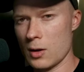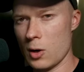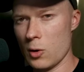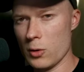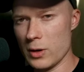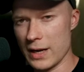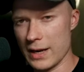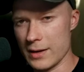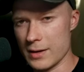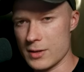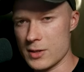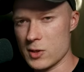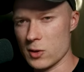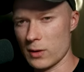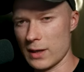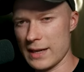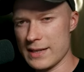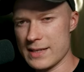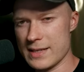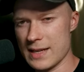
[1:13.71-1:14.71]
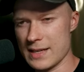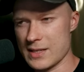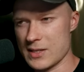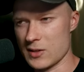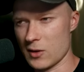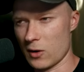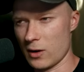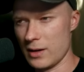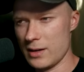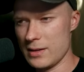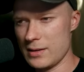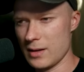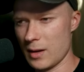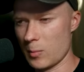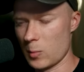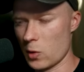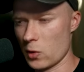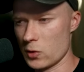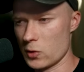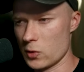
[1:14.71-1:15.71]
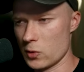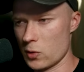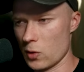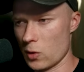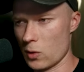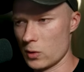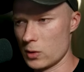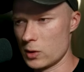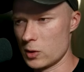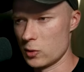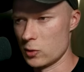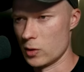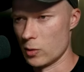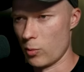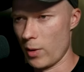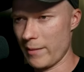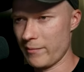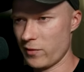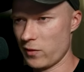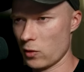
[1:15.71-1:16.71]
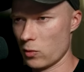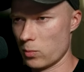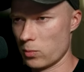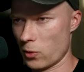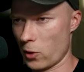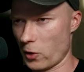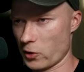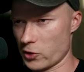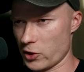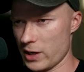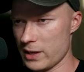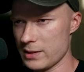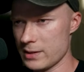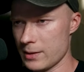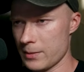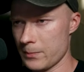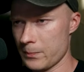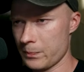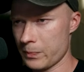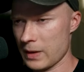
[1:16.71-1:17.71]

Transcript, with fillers: Okay, so let's get started. I'm going to go to the Webflow project